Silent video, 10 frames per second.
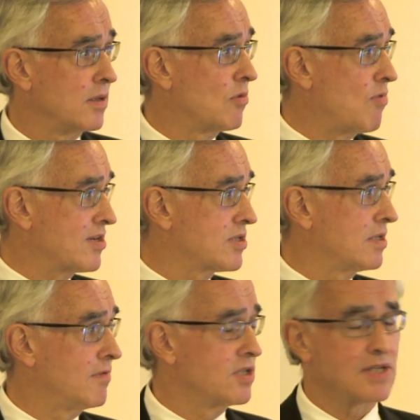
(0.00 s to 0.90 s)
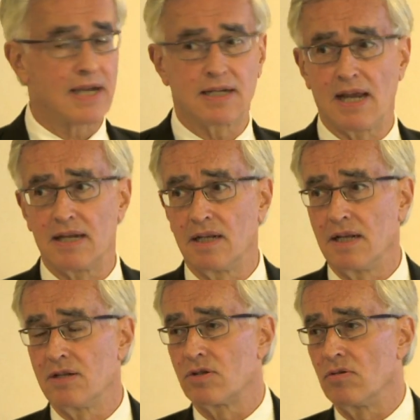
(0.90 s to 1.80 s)
the rest of this decade
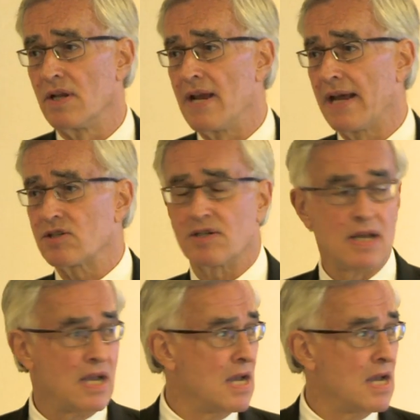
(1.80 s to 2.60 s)
and into the next.